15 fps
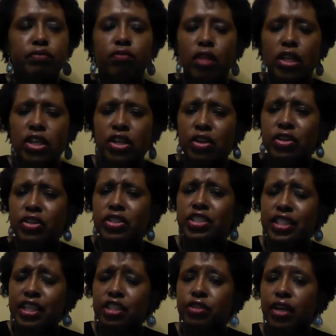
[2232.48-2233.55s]
you just get
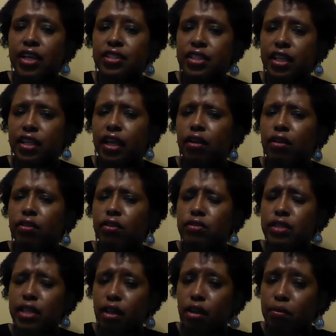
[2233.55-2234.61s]
dry skin like on those
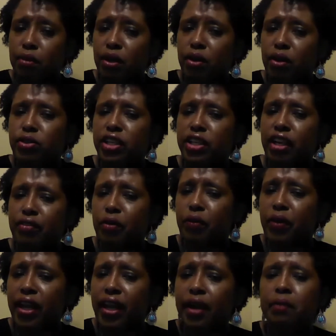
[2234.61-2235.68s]
elbows and
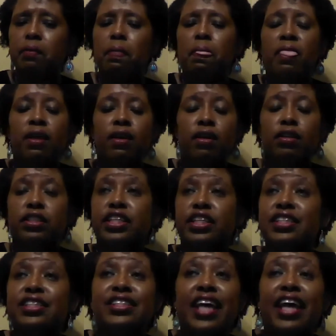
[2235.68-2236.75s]
everywhere. This
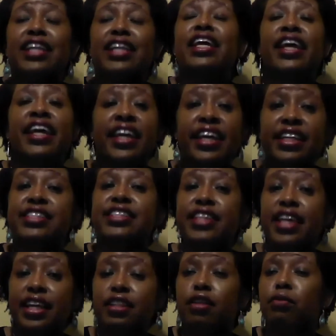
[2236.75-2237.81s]
Satin Hands
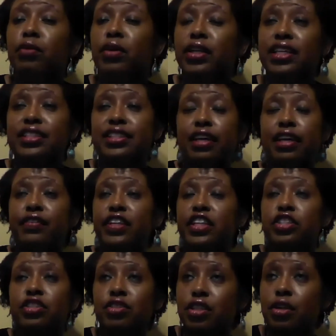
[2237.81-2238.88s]
set, the one that Stephanie's
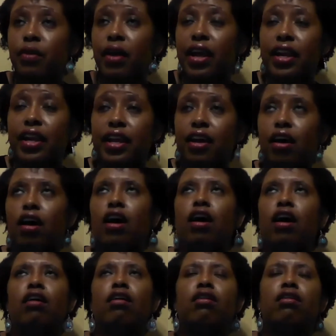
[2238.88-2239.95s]
using right now,
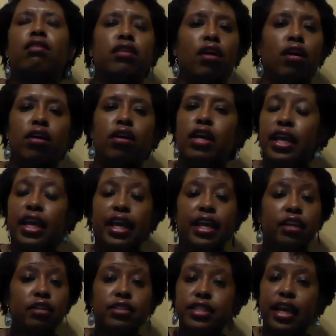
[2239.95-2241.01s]
y'all, it'll
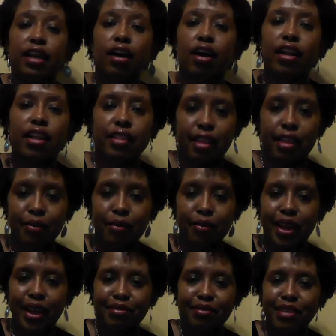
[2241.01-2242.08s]
take all of that away.
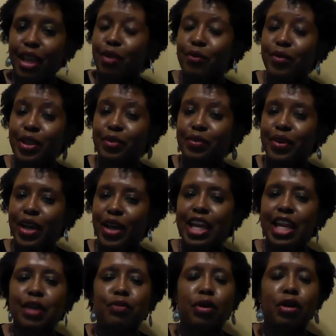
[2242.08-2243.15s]
It really will, and it
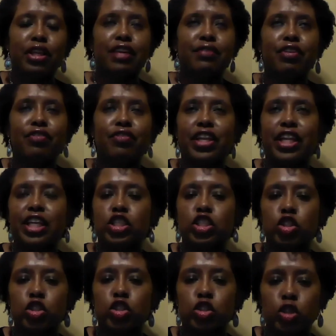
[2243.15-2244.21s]
will leave you feeling
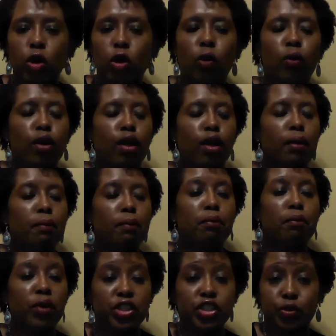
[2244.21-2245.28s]
so
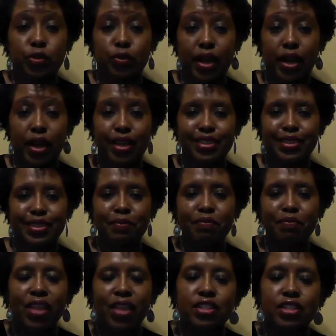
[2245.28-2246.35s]
moisturized.
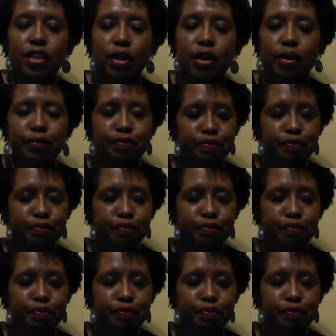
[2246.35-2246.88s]
So